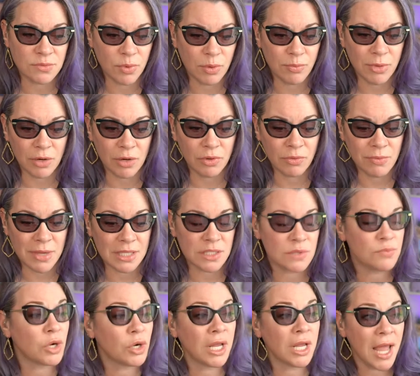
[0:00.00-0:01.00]
premiere with me
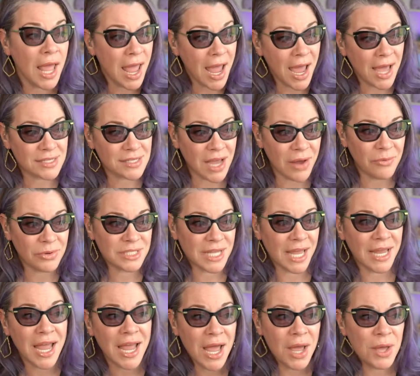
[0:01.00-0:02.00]
this morning as I was
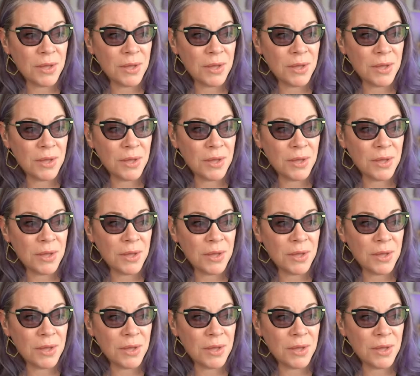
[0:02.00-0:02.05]
like